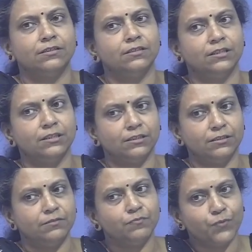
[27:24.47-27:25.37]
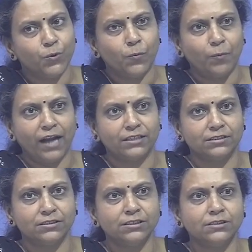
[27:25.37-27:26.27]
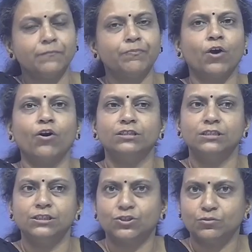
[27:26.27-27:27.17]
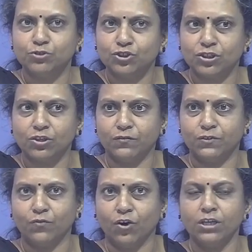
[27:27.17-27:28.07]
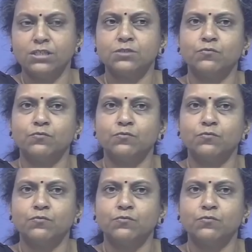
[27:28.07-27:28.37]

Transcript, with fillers: the flow patterns or the distribution of the voids.